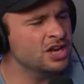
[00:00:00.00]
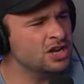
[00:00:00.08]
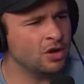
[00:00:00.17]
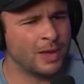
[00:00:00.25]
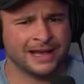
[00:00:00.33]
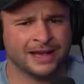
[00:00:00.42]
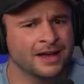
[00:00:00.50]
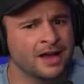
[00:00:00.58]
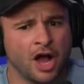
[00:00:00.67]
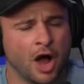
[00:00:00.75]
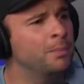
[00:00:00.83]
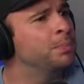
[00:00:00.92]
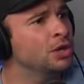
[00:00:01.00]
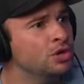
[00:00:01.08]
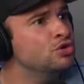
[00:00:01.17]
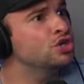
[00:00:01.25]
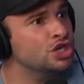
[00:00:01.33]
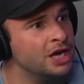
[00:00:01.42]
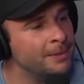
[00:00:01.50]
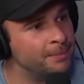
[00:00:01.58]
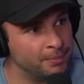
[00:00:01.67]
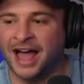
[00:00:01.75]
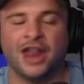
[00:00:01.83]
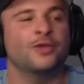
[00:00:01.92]
like a blue
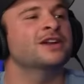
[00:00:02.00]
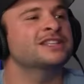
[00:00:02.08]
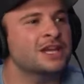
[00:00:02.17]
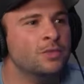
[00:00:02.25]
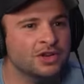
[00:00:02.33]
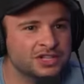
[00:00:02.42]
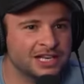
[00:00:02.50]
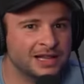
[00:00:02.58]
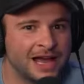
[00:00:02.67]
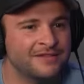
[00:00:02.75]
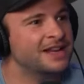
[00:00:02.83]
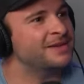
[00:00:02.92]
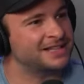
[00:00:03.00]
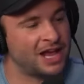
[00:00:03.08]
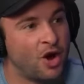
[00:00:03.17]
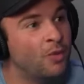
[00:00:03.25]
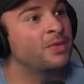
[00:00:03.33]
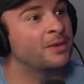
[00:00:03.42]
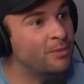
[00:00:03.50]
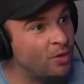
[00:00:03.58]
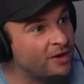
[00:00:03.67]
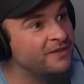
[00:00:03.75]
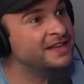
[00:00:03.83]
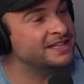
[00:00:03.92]
chip. I don't want to say once in a lifetime, because I hope that
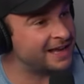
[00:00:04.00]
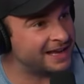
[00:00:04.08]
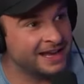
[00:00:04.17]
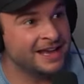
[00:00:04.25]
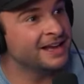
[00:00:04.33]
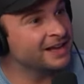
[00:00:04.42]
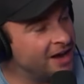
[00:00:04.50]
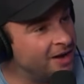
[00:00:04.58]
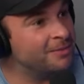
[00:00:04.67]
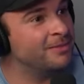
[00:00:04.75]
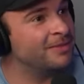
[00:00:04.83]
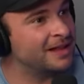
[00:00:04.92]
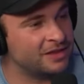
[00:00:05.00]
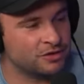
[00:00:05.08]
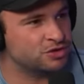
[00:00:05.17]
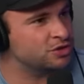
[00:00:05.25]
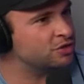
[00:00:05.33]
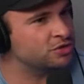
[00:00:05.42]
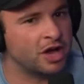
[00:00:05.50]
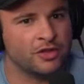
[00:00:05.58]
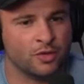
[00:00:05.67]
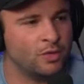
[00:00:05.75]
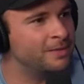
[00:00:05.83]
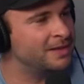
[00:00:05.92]
more of these like come. Like there's
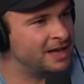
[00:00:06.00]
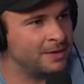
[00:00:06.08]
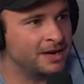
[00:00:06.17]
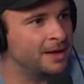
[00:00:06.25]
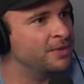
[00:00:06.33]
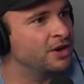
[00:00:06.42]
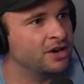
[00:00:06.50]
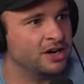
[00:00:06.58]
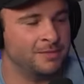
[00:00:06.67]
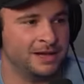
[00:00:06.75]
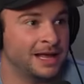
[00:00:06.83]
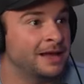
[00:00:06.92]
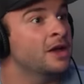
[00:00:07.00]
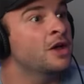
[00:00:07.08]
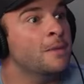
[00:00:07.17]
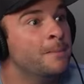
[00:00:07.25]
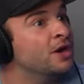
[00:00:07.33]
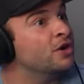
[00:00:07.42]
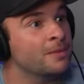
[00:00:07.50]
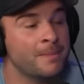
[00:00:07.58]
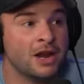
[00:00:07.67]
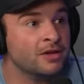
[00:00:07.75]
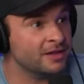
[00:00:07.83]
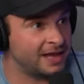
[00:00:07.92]
other women coming up that are going to be like bigger and
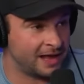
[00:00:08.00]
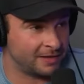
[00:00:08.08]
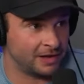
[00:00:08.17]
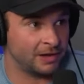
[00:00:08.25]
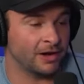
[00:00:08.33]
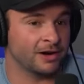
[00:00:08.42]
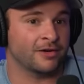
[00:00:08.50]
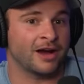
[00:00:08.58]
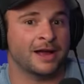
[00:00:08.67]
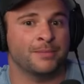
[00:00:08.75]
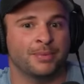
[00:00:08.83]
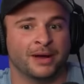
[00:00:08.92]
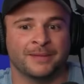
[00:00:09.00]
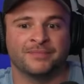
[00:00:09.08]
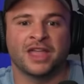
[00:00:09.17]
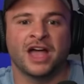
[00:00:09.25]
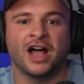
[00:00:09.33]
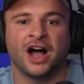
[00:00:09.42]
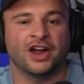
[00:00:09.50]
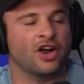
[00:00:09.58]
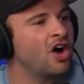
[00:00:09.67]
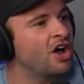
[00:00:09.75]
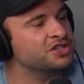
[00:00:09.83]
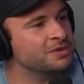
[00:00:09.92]
better than Caitlin Clark, right? But an
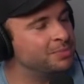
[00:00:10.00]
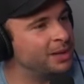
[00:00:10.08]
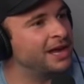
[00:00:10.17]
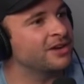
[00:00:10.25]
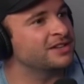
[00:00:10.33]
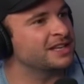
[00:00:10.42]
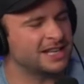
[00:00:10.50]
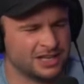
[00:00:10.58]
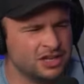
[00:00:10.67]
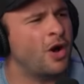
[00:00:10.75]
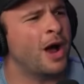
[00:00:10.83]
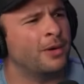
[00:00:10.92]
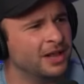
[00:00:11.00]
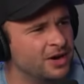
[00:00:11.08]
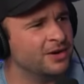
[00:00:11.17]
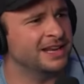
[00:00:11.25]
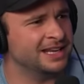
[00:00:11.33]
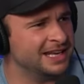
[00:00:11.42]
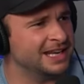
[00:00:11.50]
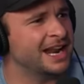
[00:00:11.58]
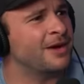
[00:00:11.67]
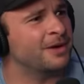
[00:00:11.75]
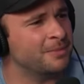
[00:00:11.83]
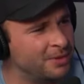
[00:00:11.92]
awesome player says like, I want to go to Indy and
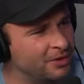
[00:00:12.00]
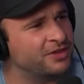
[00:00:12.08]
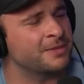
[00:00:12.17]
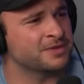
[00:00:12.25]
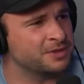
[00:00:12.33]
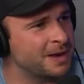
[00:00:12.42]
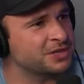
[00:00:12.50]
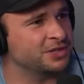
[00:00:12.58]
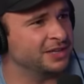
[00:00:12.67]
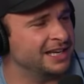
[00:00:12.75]
I want to build something special in